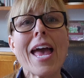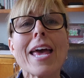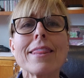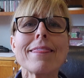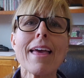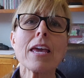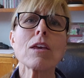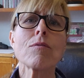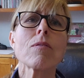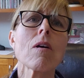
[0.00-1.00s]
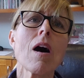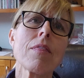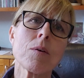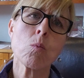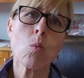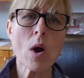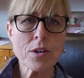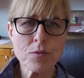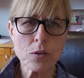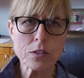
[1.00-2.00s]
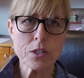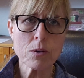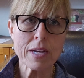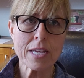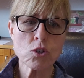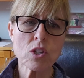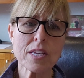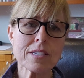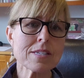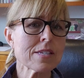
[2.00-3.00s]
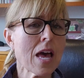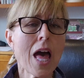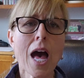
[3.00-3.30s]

and thank you for all the wonderful donations.